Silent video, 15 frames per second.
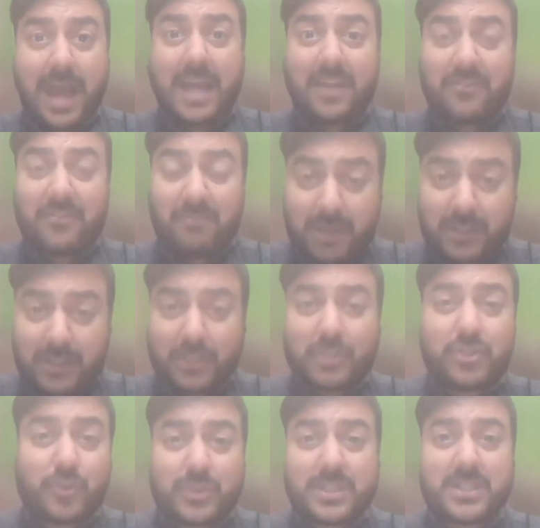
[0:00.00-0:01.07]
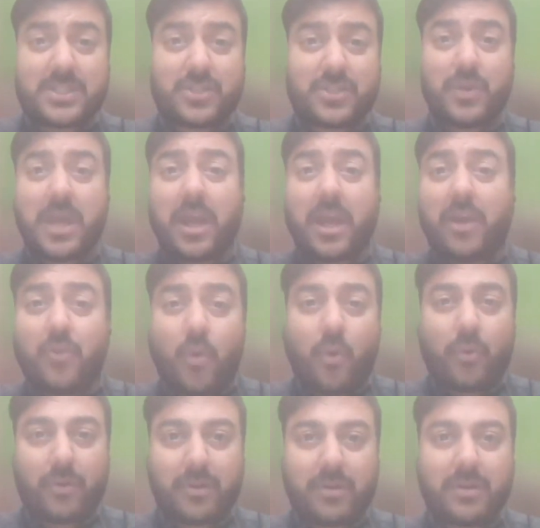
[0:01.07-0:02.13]
and if mother chooses to
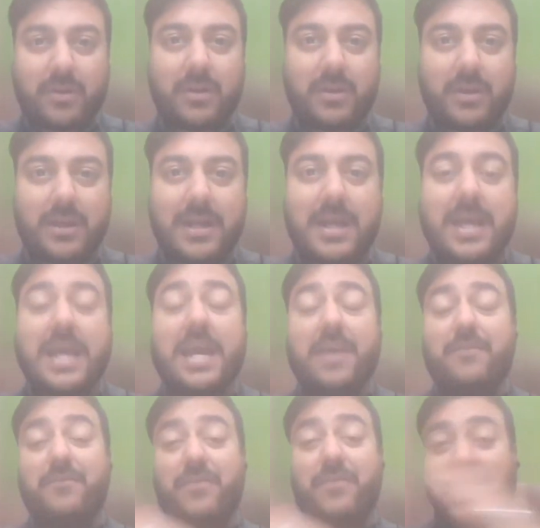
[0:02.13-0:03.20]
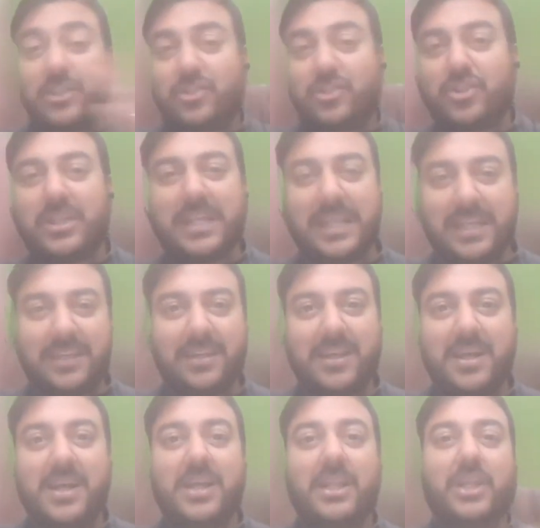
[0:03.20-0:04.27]
ignore, eventually
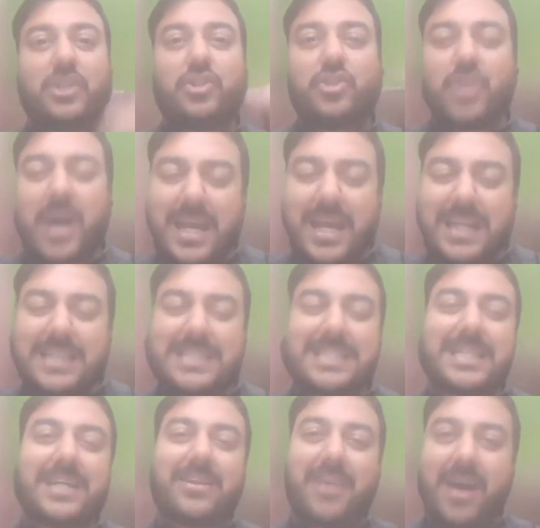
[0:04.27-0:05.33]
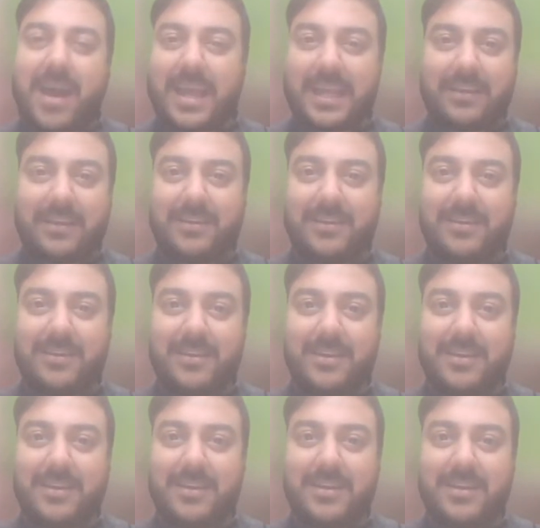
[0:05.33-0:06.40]
the child's crying
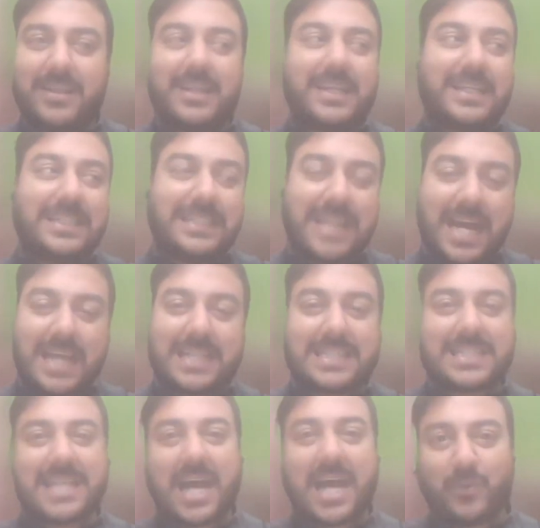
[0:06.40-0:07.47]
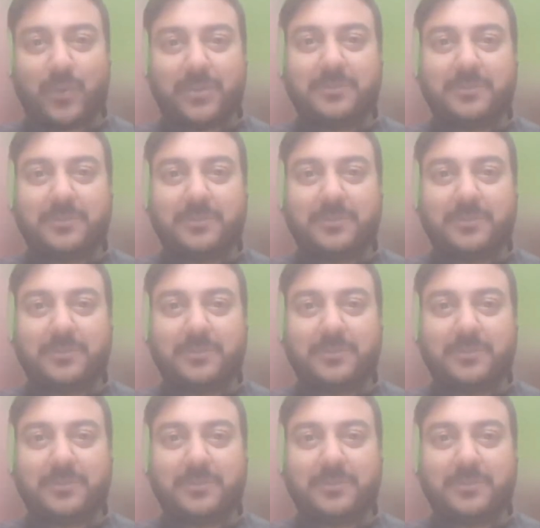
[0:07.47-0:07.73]
dies down.